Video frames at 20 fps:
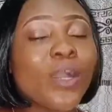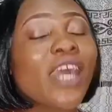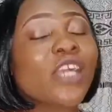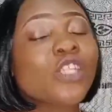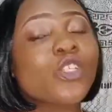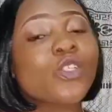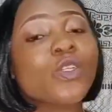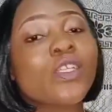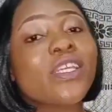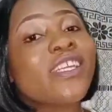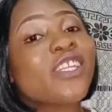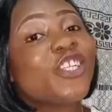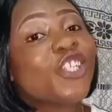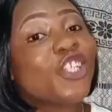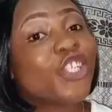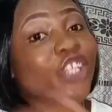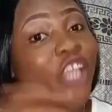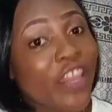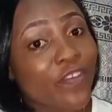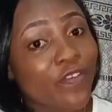you are
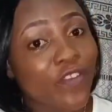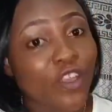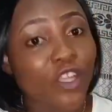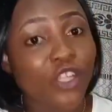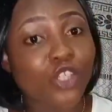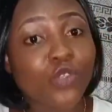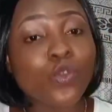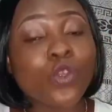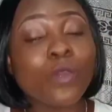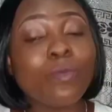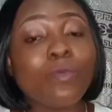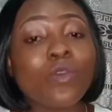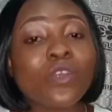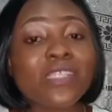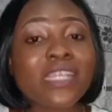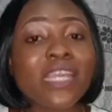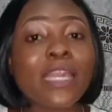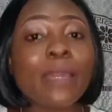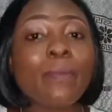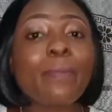actually shaving, so
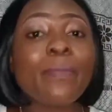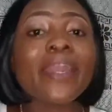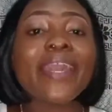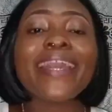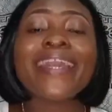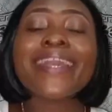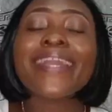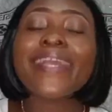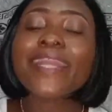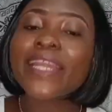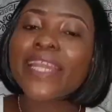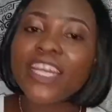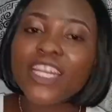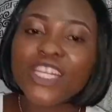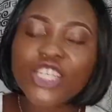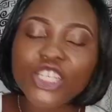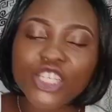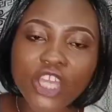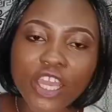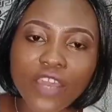you must keep a
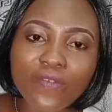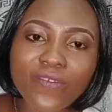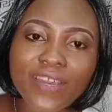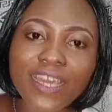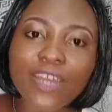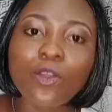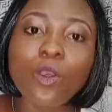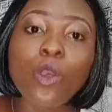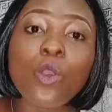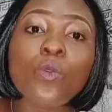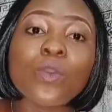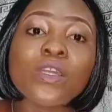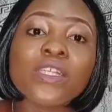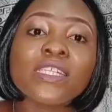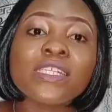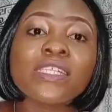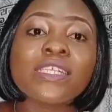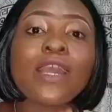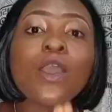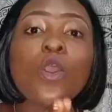clean shave and
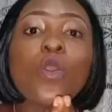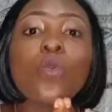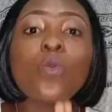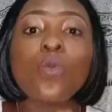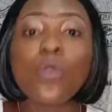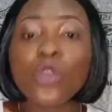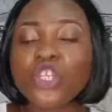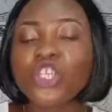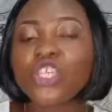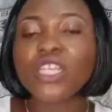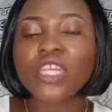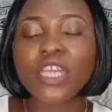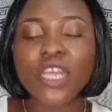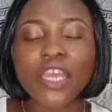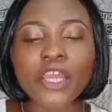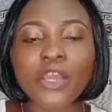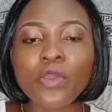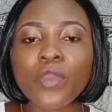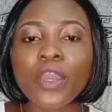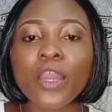always
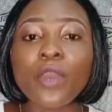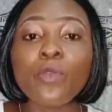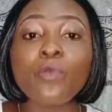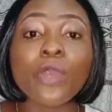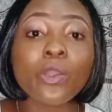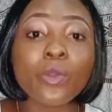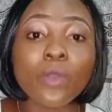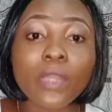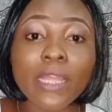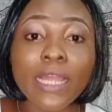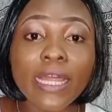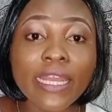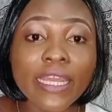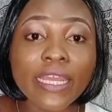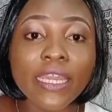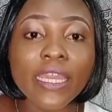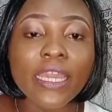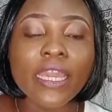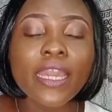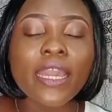wash the area
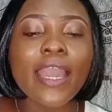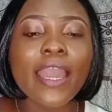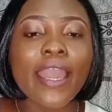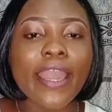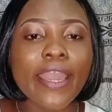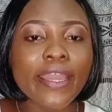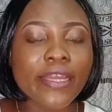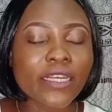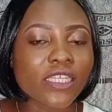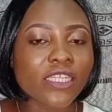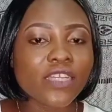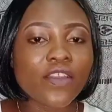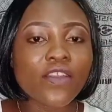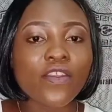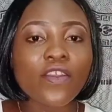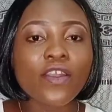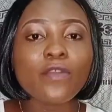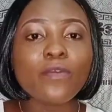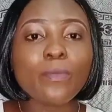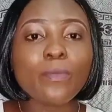regularly, and